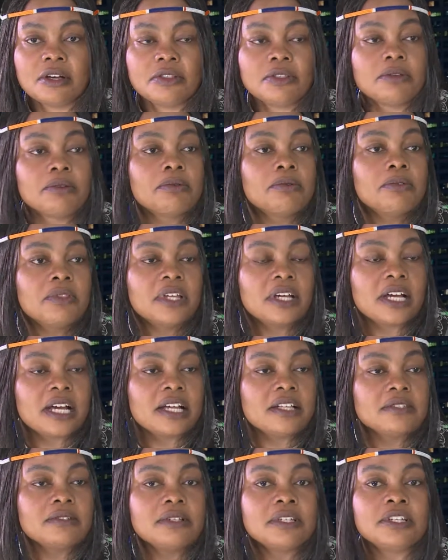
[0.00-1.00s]
Through the
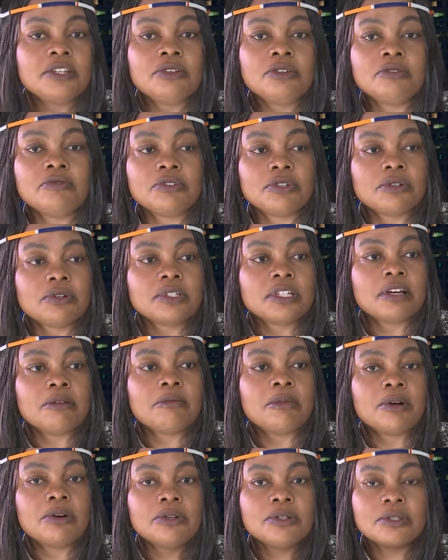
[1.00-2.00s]
counseling you've talked
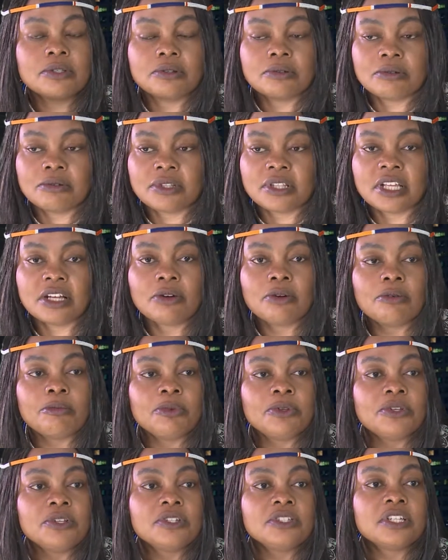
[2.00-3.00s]
about, through the
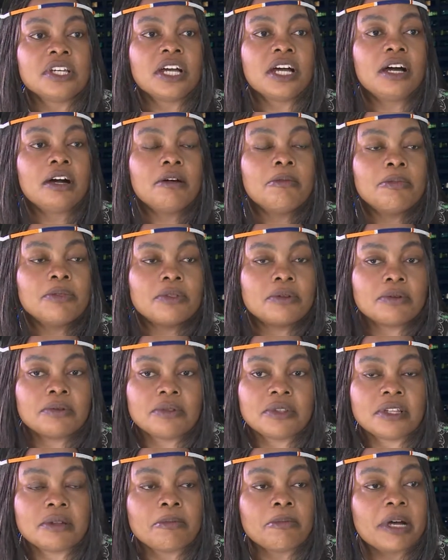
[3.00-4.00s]
community help, through
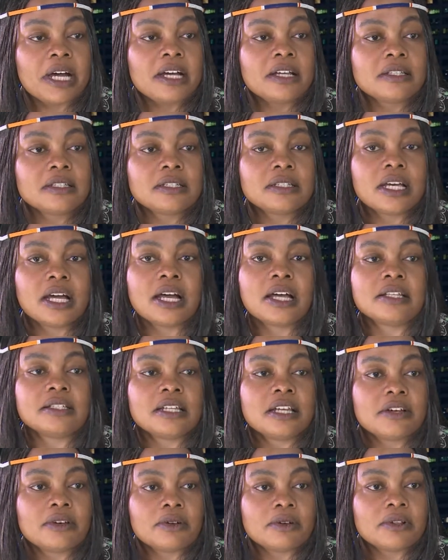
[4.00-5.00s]
the pastors
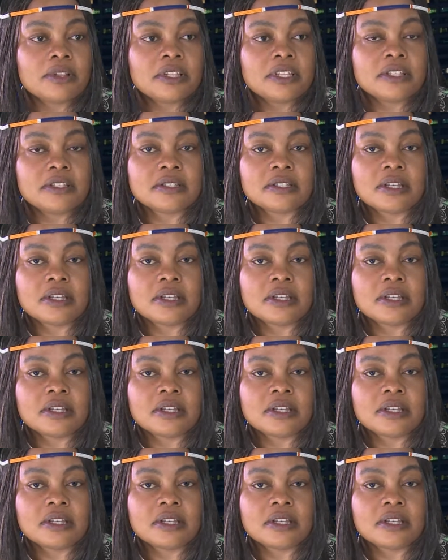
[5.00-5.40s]
and all this.